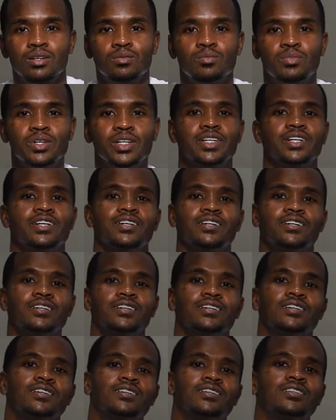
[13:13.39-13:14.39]

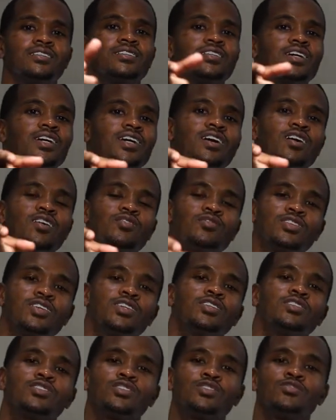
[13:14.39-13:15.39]
But thank y'all
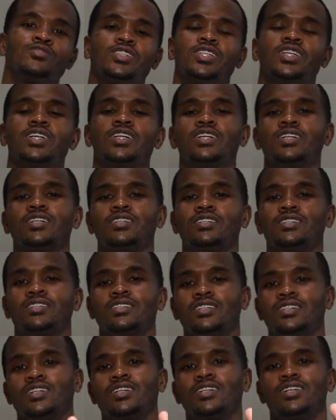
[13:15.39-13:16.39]
for tuning in,
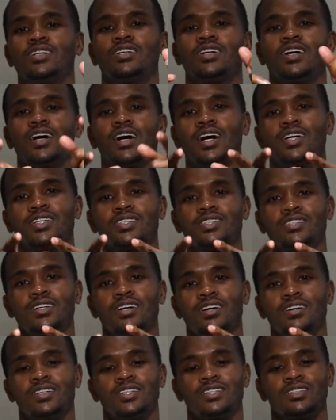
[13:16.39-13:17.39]
and I'll see
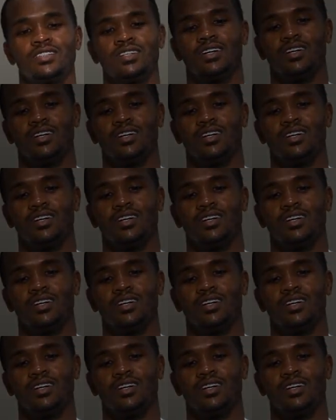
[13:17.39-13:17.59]
y'all next